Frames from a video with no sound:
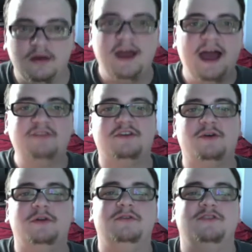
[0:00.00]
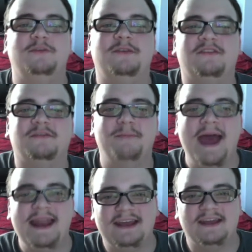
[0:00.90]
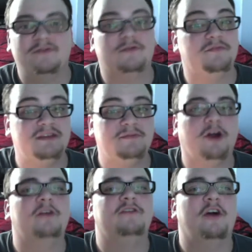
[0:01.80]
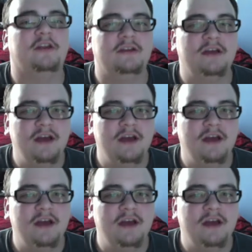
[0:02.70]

How's it going, YouTube? This is Maddie again from Team Card Tarded.